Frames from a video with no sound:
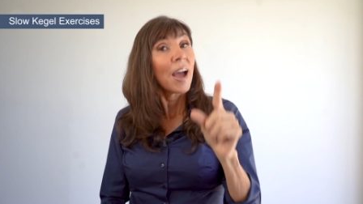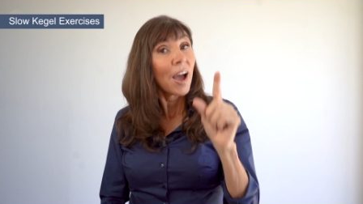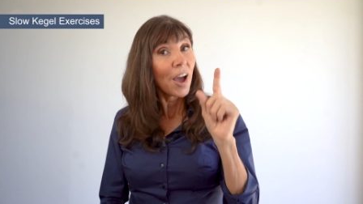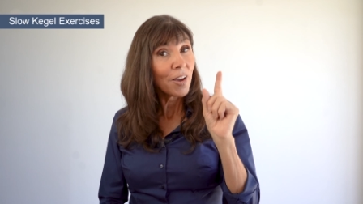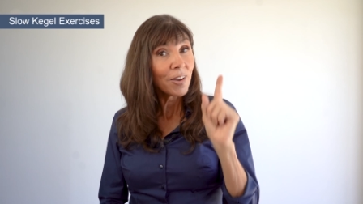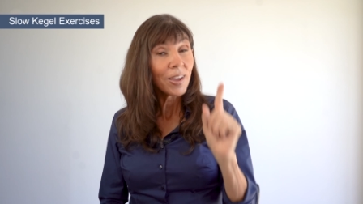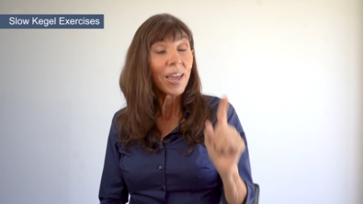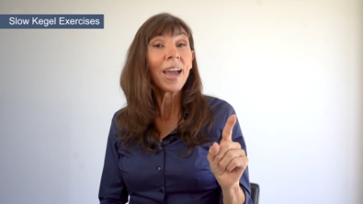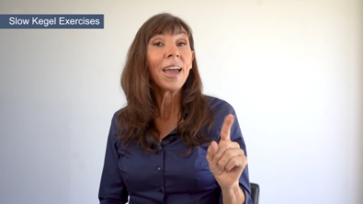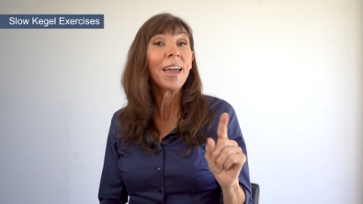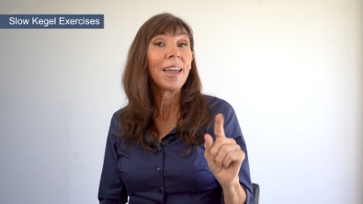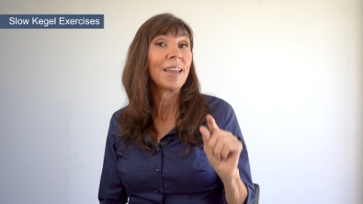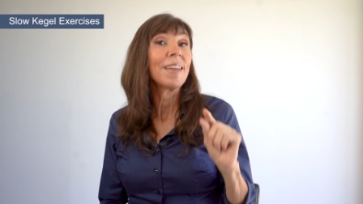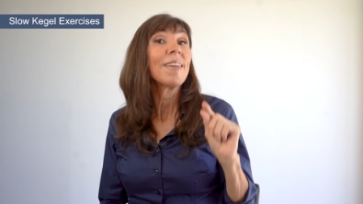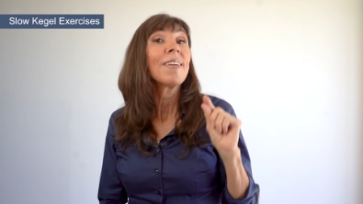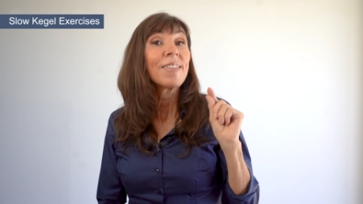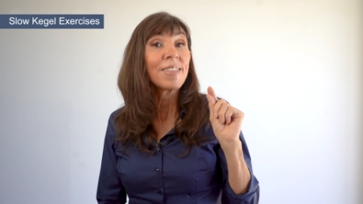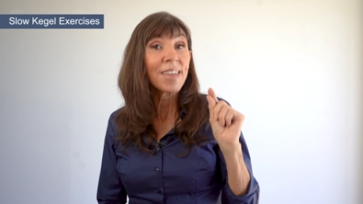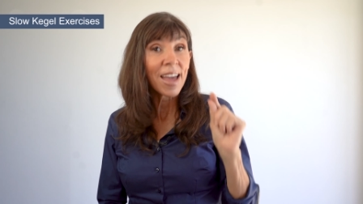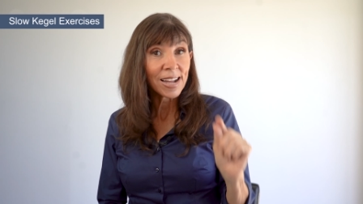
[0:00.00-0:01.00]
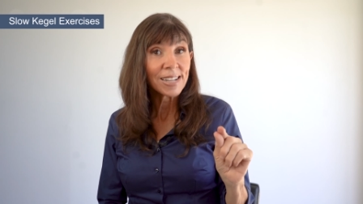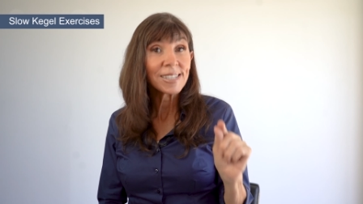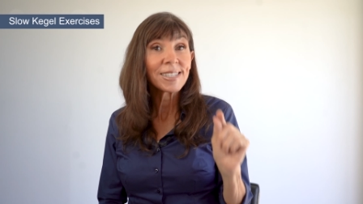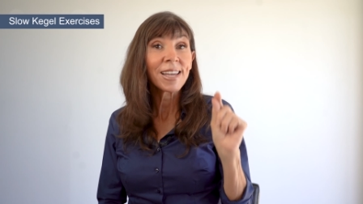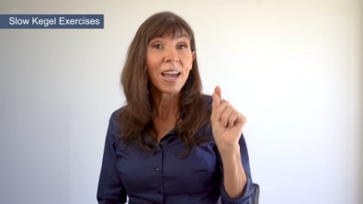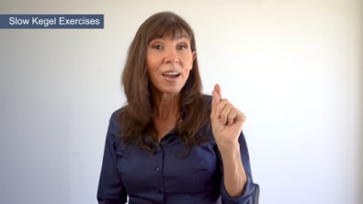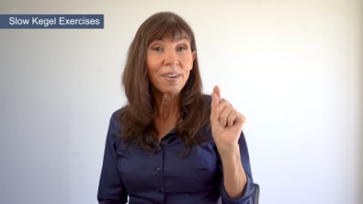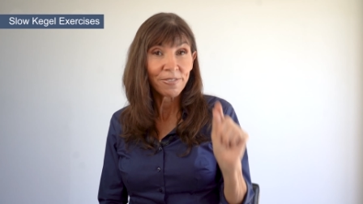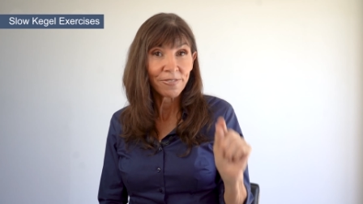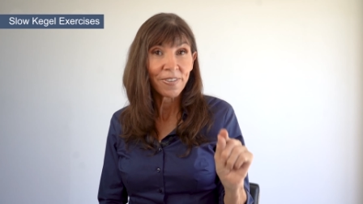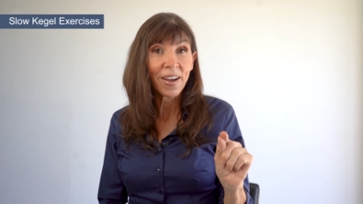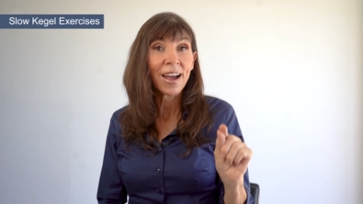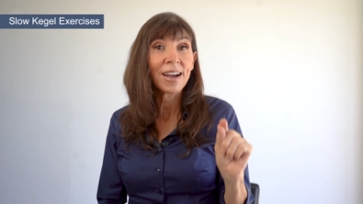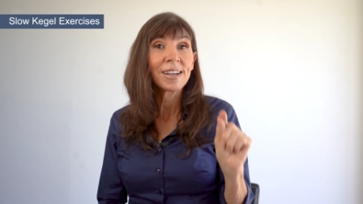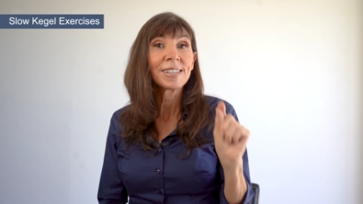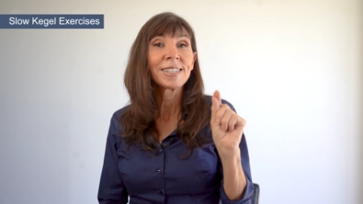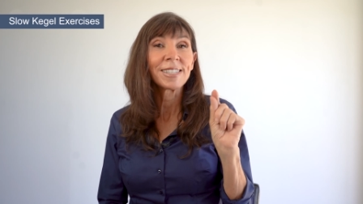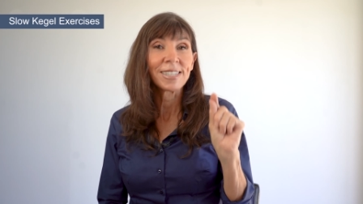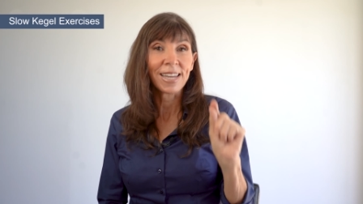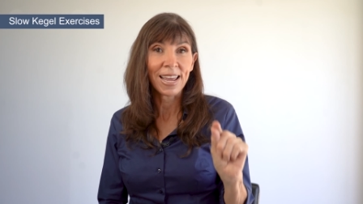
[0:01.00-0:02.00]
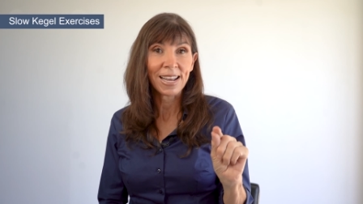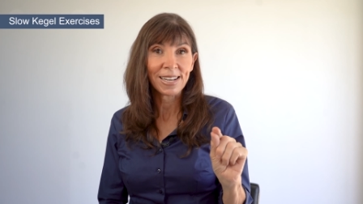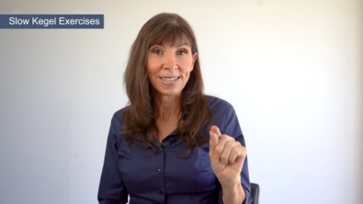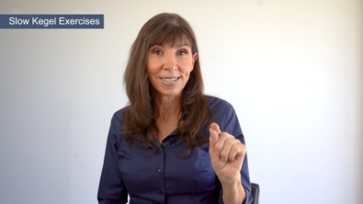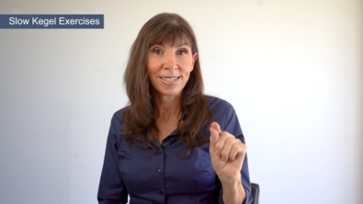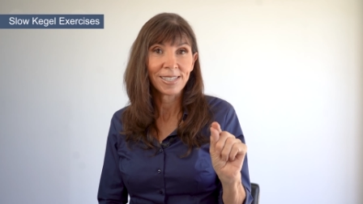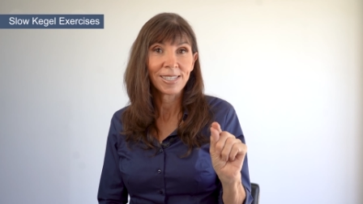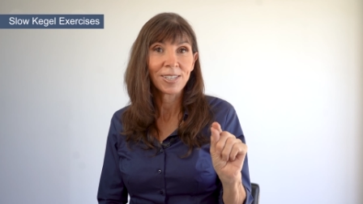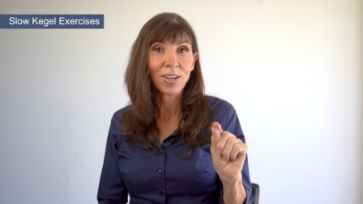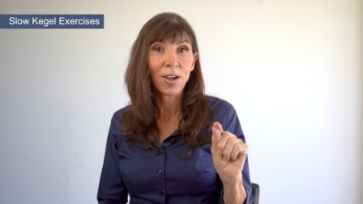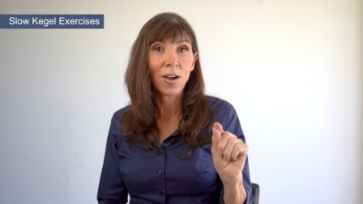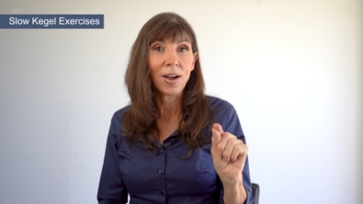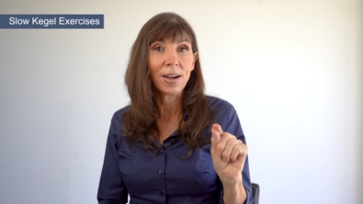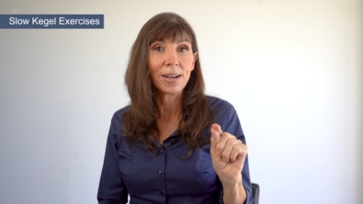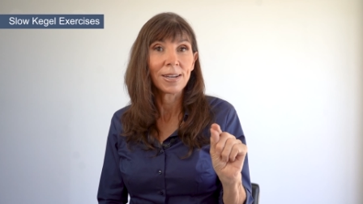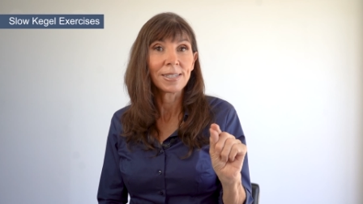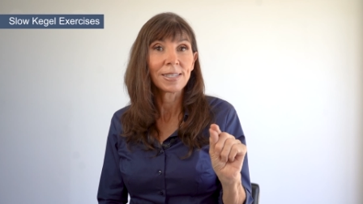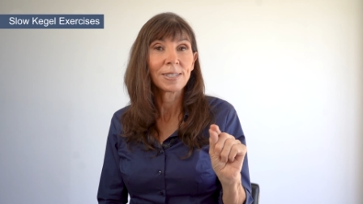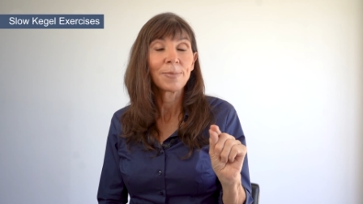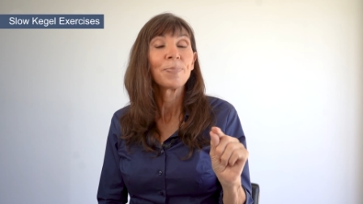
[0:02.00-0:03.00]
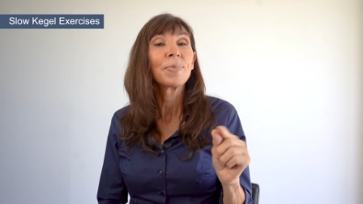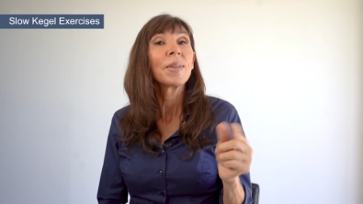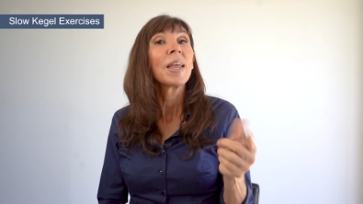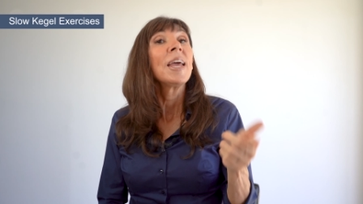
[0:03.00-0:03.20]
Okay, that's our fast exercise.